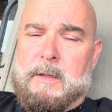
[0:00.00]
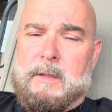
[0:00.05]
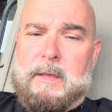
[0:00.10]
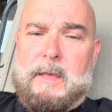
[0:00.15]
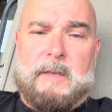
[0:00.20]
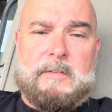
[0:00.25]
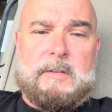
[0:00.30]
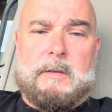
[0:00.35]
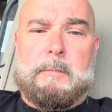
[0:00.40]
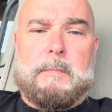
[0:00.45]

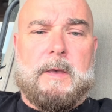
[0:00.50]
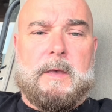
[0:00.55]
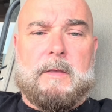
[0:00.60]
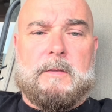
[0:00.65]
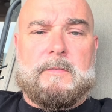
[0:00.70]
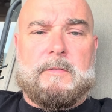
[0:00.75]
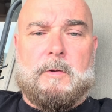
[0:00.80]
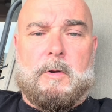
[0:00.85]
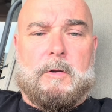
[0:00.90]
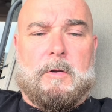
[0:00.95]

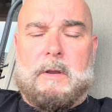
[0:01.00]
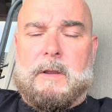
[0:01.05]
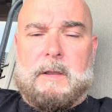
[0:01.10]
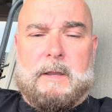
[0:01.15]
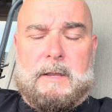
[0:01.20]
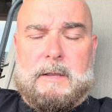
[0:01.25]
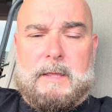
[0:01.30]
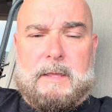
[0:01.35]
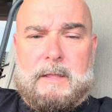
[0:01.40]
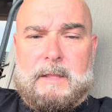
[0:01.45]
SMS or
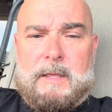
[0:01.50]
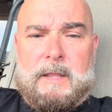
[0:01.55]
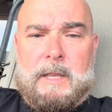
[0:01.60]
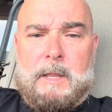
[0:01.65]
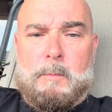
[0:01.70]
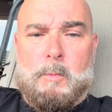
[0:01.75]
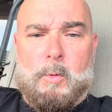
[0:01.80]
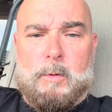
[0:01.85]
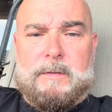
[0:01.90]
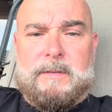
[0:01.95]

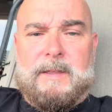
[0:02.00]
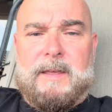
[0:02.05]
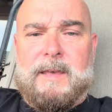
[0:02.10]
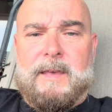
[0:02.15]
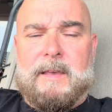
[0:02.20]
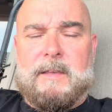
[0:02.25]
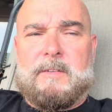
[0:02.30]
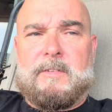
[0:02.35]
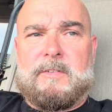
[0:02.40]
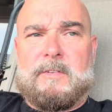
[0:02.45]
any more
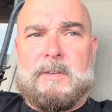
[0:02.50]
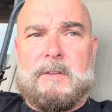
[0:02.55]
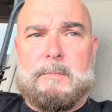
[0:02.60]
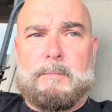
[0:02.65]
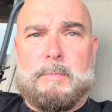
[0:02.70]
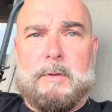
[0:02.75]
text,